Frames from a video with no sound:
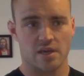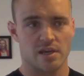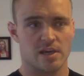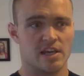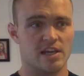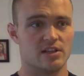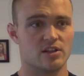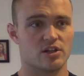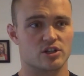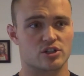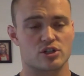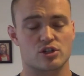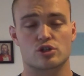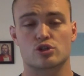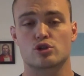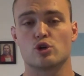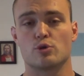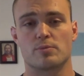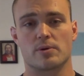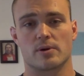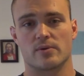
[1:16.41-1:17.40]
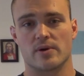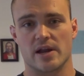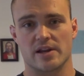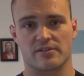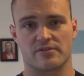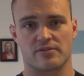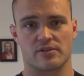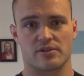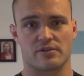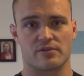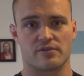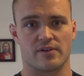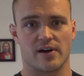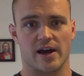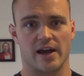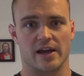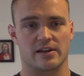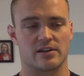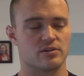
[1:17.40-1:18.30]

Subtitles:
He looked super ready for the fight.